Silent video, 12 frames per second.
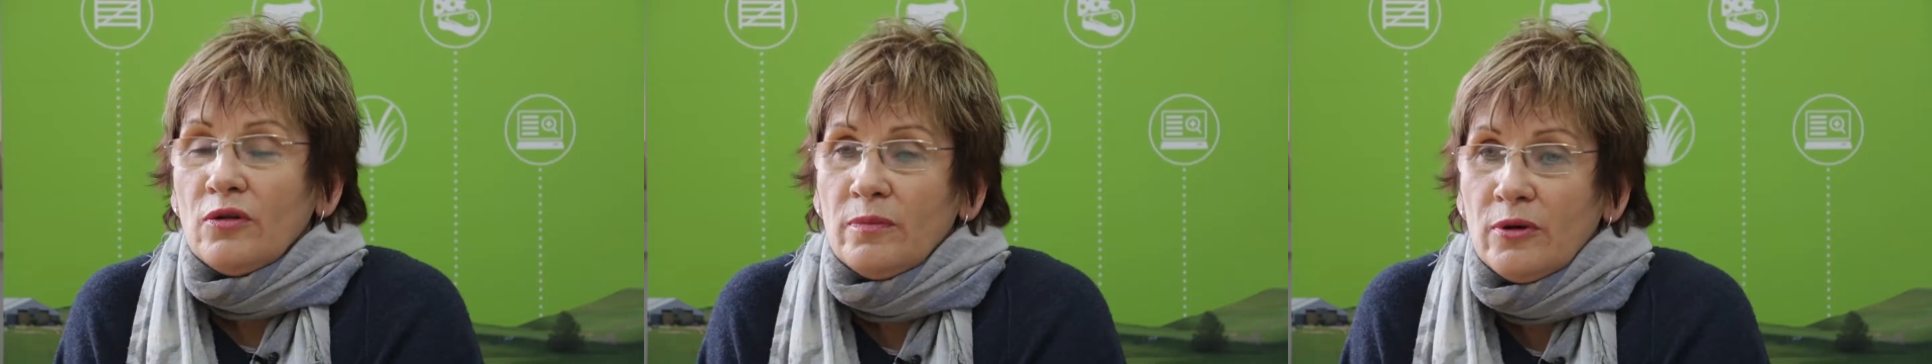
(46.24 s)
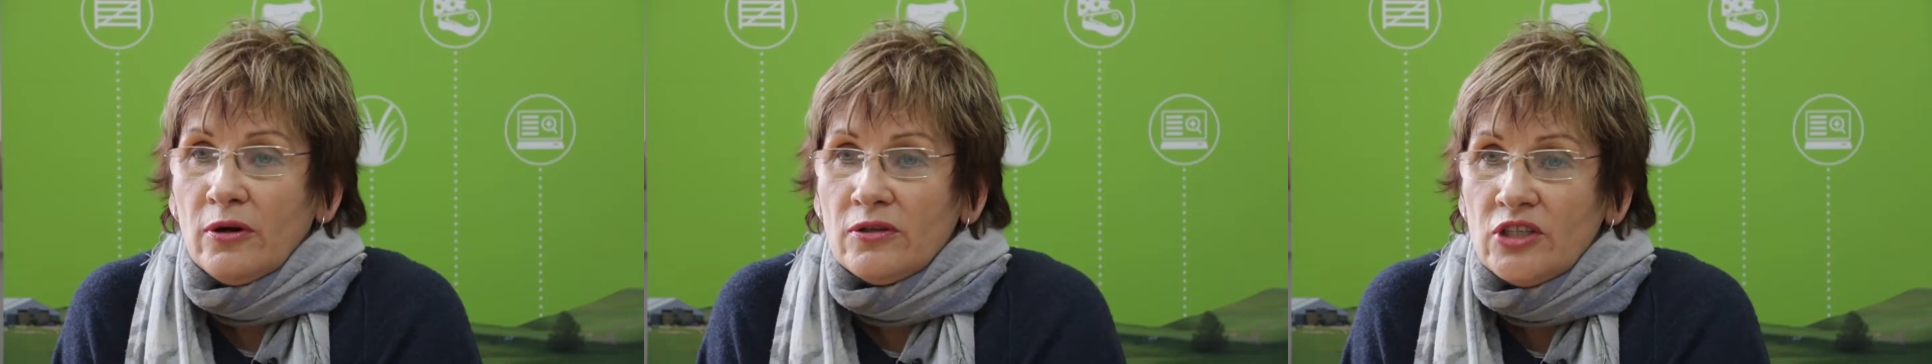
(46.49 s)
of
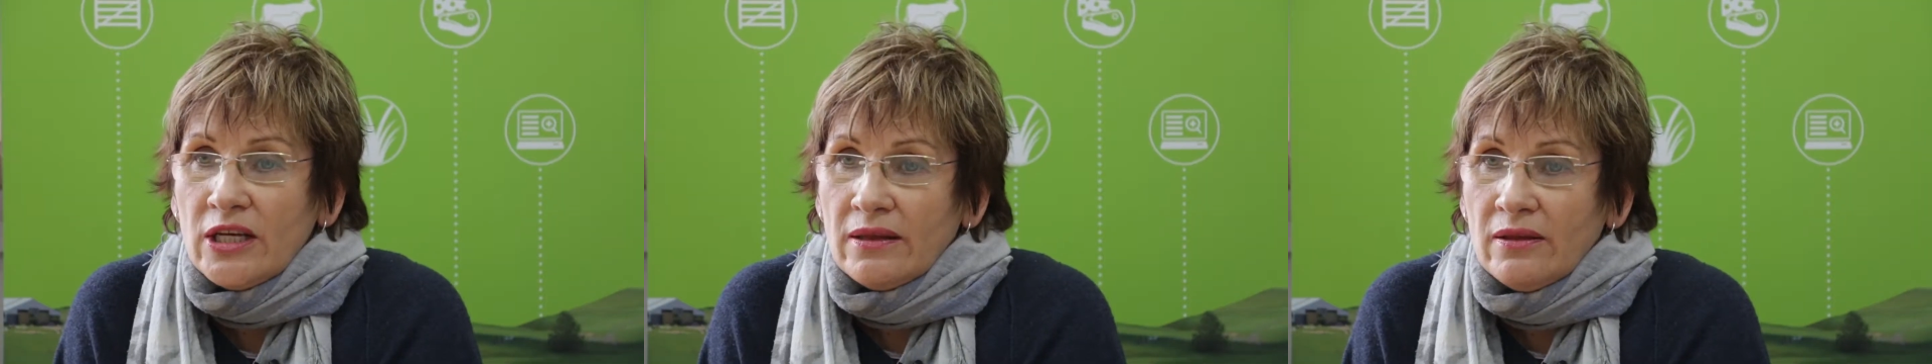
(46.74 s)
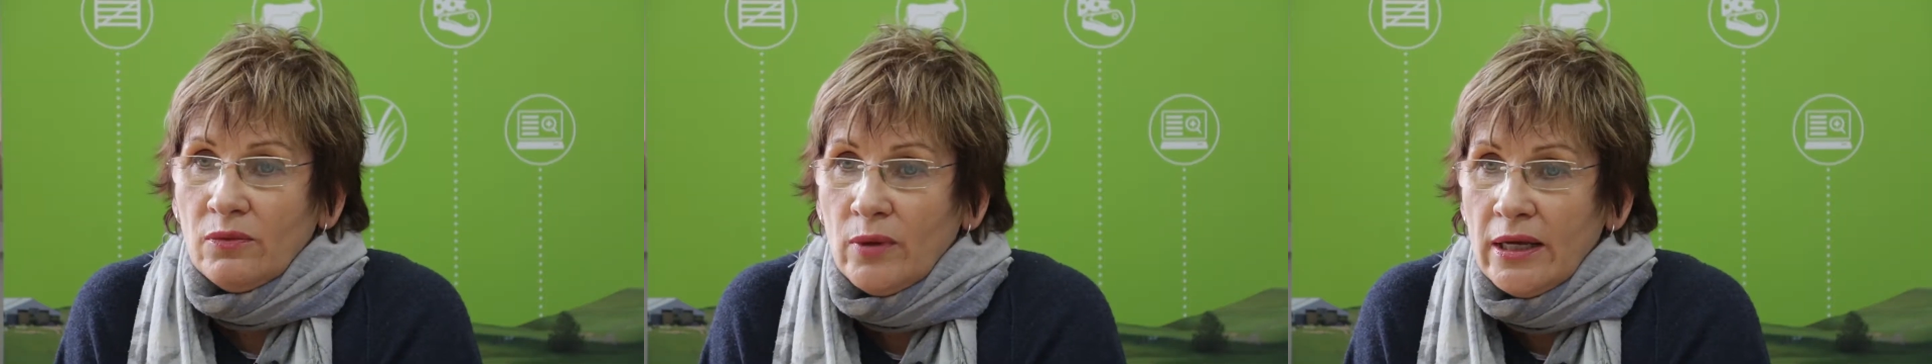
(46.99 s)
the
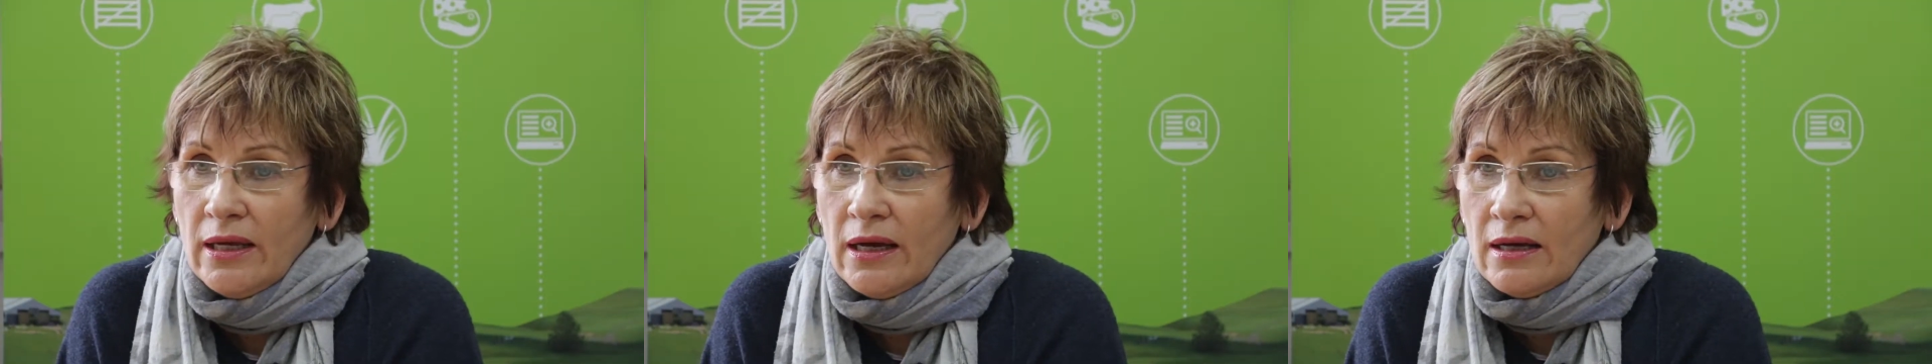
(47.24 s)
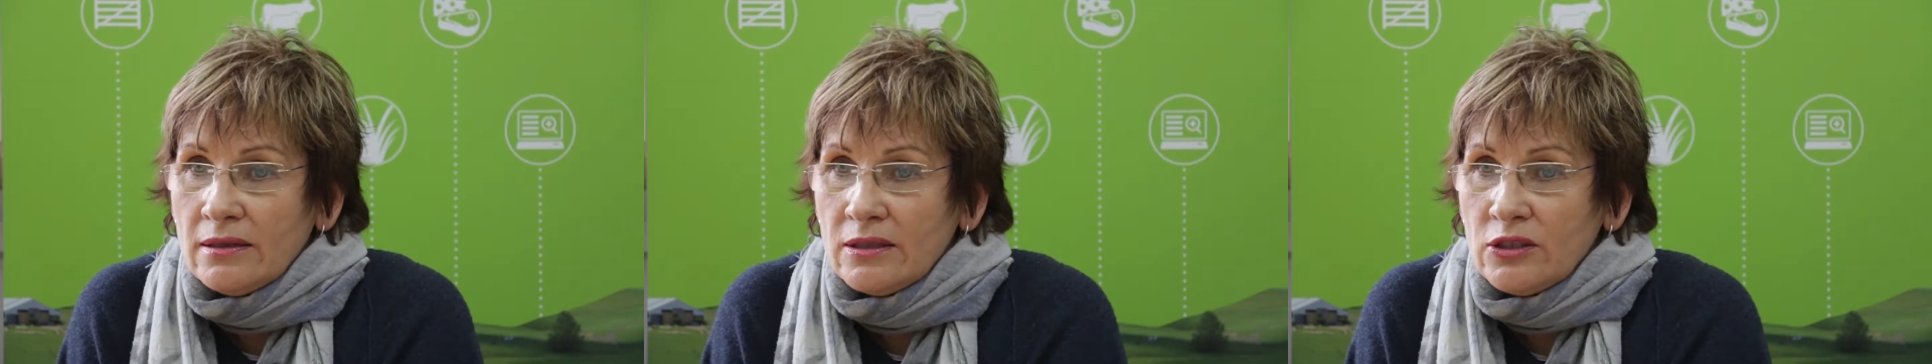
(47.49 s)
project that
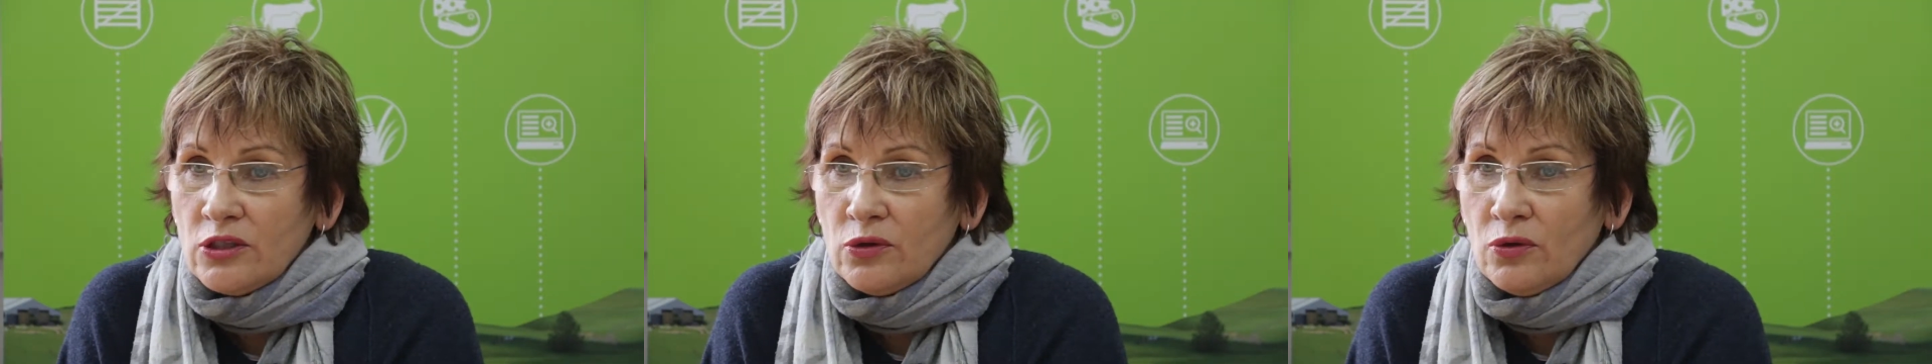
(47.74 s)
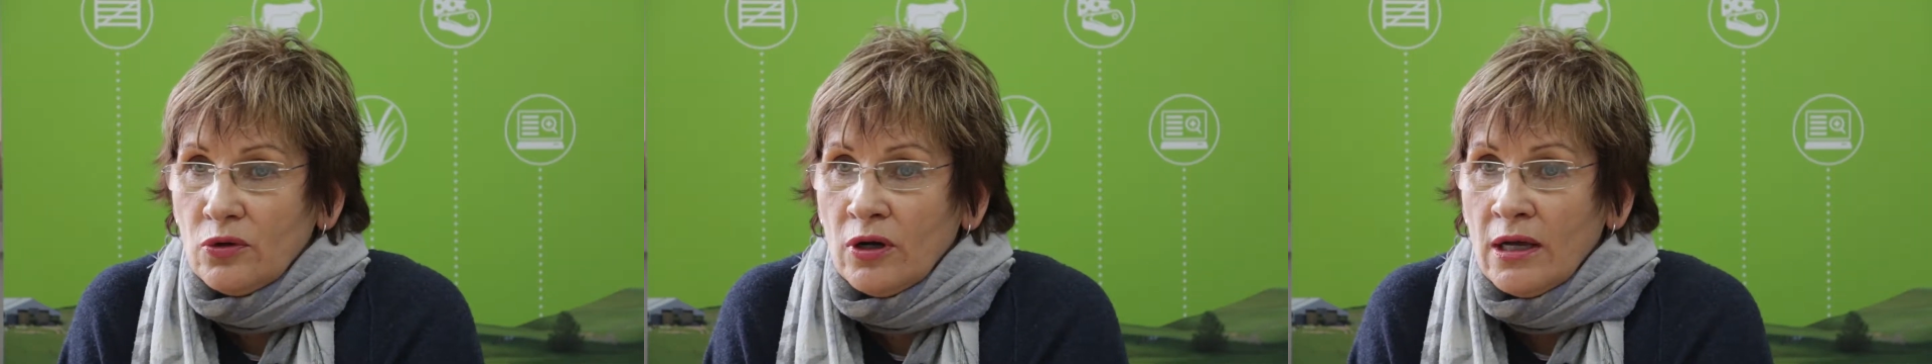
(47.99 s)
we
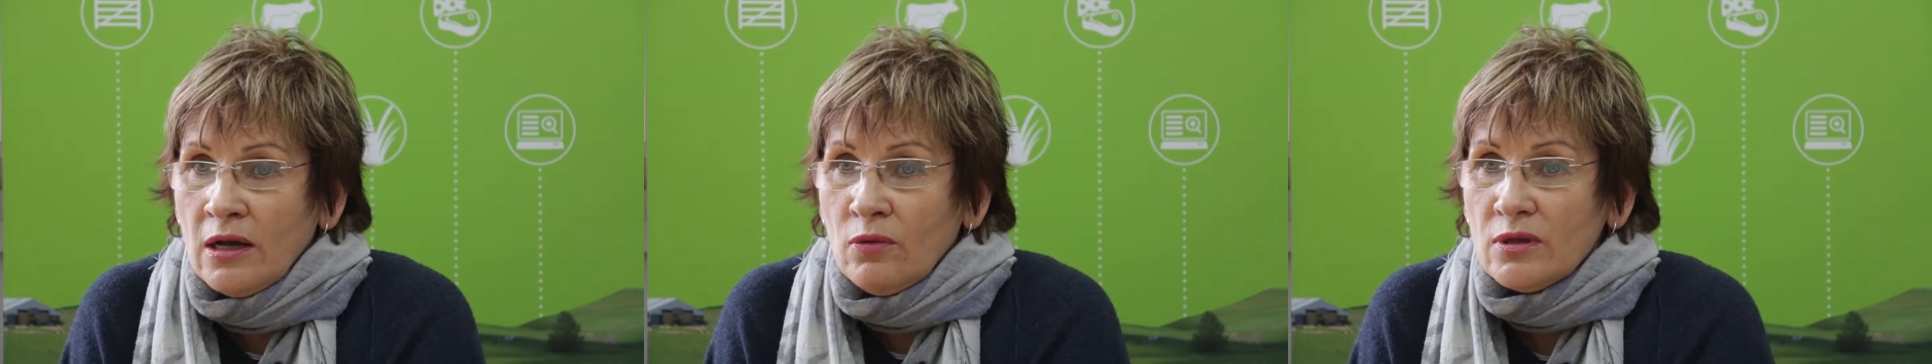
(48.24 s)
undertook